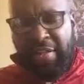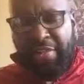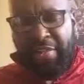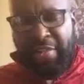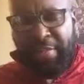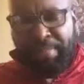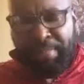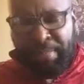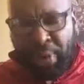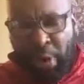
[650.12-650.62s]

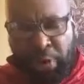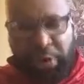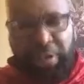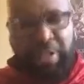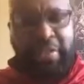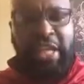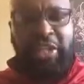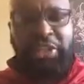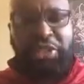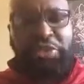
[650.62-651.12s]
the
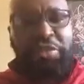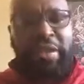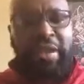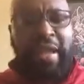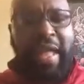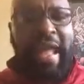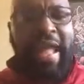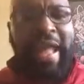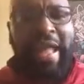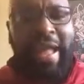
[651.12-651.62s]
person that you
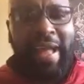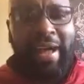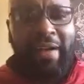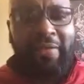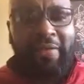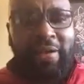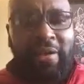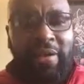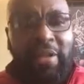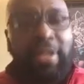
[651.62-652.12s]
didn't have.
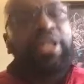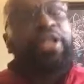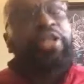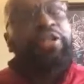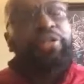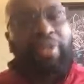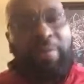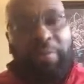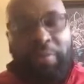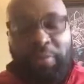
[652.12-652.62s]

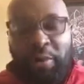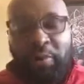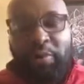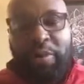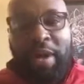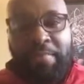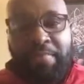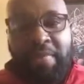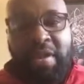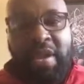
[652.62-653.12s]
So what do
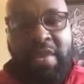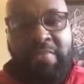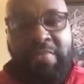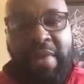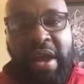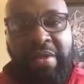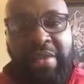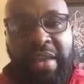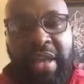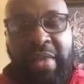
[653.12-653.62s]
I mean
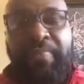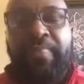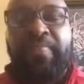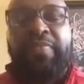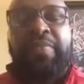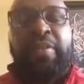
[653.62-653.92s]
by that?